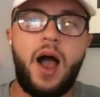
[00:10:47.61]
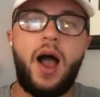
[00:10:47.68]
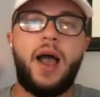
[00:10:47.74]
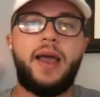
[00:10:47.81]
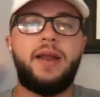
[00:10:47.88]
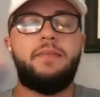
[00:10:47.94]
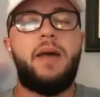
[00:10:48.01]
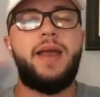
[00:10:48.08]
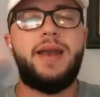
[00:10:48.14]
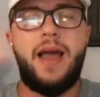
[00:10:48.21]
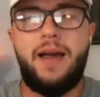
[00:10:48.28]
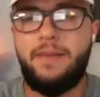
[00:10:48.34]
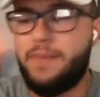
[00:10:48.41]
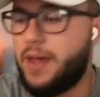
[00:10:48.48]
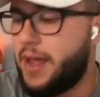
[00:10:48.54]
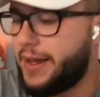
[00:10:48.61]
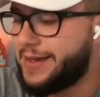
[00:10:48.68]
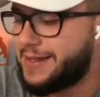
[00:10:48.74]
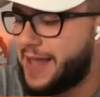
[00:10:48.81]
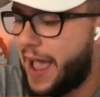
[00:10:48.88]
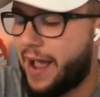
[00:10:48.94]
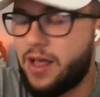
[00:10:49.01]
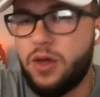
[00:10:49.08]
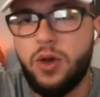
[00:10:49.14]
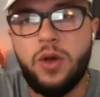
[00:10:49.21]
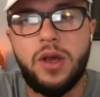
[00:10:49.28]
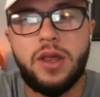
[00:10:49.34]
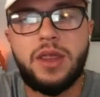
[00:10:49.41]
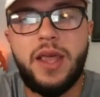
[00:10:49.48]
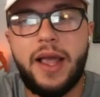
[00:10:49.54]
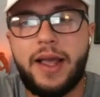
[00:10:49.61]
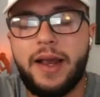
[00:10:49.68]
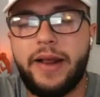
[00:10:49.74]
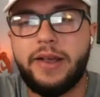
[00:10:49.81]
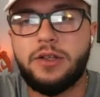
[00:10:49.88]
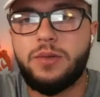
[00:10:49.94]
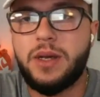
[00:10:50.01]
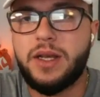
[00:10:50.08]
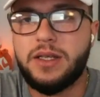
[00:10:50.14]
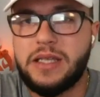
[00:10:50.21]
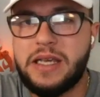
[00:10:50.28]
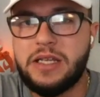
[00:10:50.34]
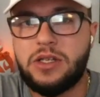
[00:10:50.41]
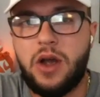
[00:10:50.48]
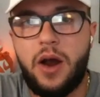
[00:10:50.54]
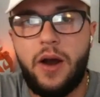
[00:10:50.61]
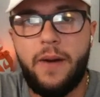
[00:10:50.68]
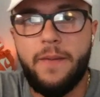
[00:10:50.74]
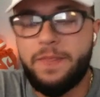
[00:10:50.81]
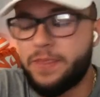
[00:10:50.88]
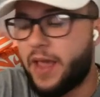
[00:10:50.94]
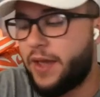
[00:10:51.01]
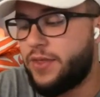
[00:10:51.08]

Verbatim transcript: Uh, and it might not be exactly who you think it is because these are,